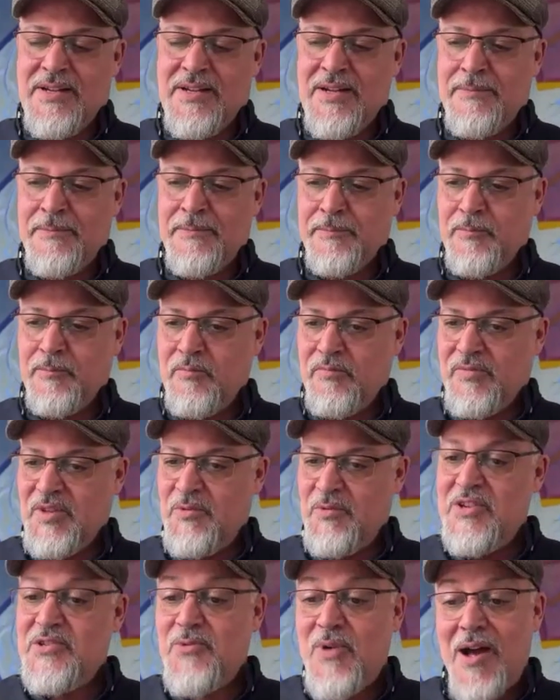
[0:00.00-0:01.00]
The
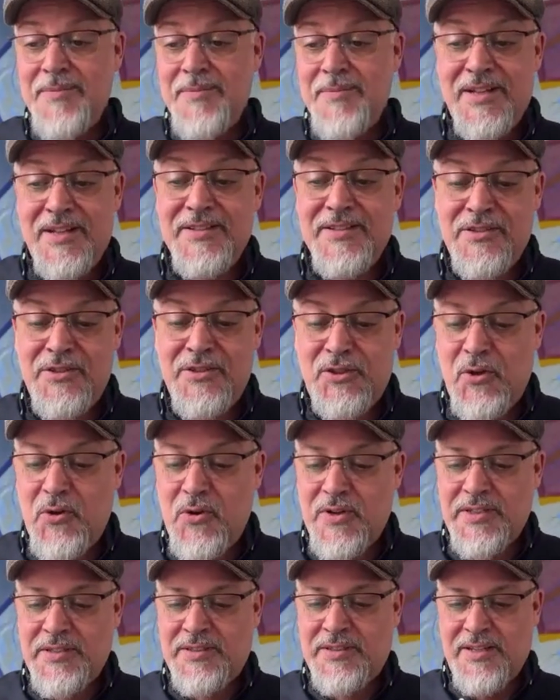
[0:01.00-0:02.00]
reason why I'm telling this
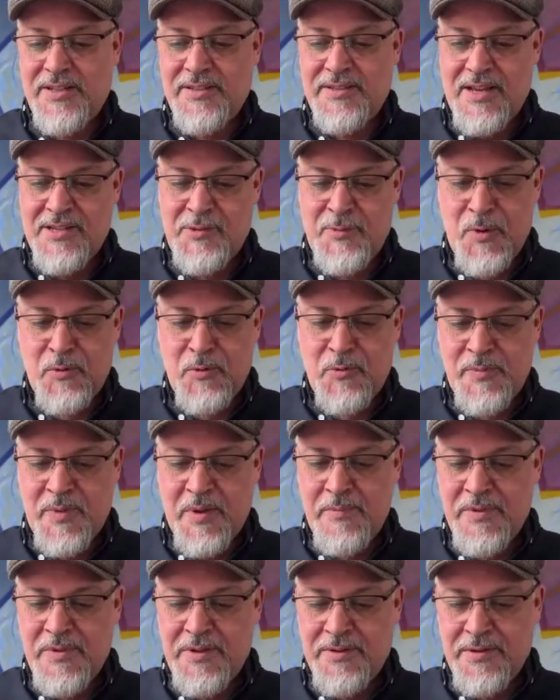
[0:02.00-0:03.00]
story is because I spoke with
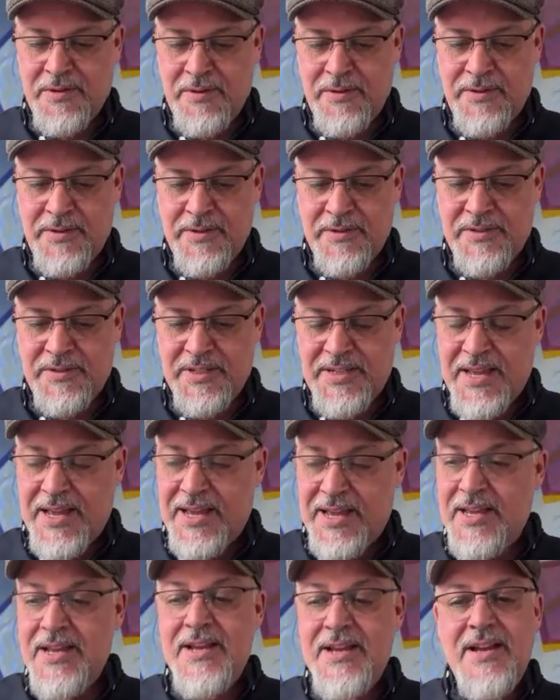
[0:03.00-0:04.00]
my mother earlier
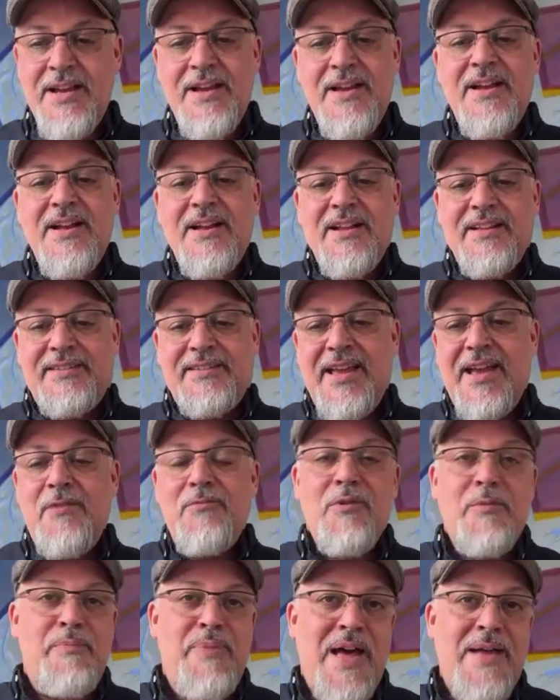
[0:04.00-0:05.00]
today.
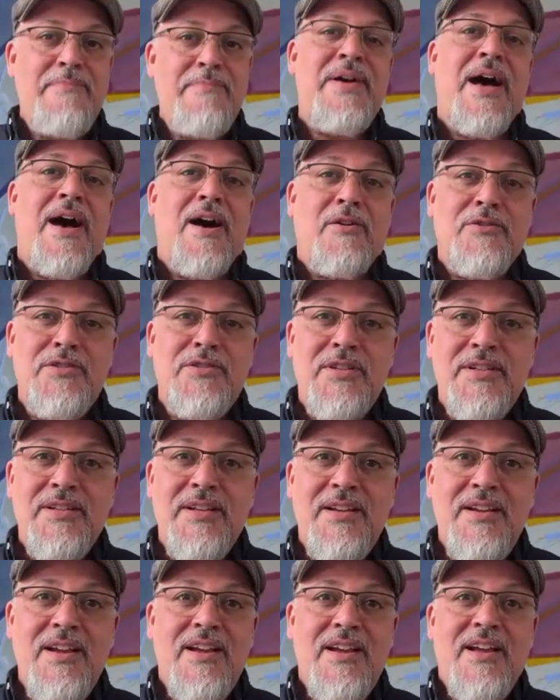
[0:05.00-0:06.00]
They were pen pals.